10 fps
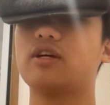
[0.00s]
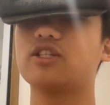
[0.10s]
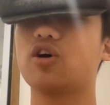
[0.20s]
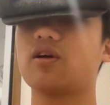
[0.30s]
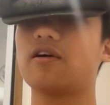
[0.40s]

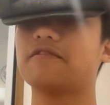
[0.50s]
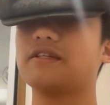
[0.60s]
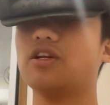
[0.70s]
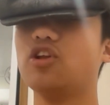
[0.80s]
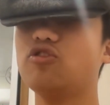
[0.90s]
Raskolnikov's
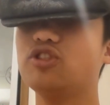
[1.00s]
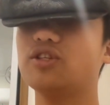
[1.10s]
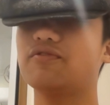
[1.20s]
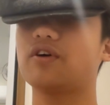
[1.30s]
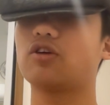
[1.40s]

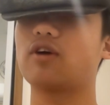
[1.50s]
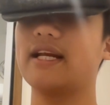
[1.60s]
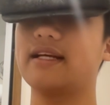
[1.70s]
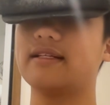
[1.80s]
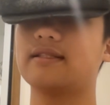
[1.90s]
illusion for
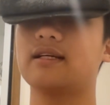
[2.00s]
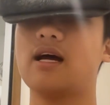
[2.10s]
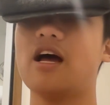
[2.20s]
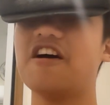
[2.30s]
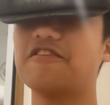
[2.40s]
greatness.
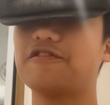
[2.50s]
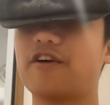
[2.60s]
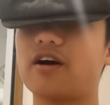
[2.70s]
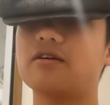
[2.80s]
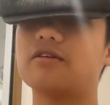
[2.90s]

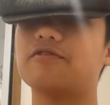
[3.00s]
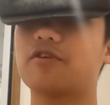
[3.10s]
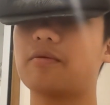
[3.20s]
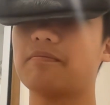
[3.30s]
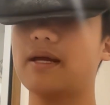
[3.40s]
Far
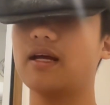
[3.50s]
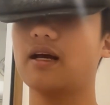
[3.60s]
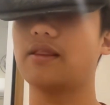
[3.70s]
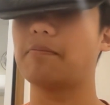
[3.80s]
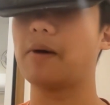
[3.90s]
from being
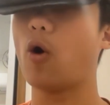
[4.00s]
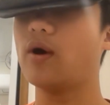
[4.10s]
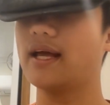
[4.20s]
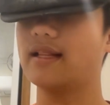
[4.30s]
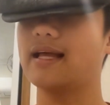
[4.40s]
a
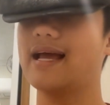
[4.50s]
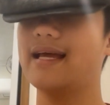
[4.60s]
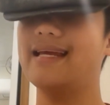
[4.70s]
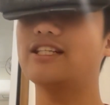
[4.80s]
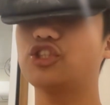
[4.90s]
Napoleon,
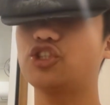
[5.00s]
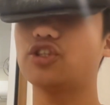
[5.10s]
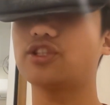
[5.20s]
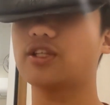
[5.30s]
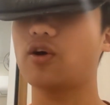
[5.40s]
he is just the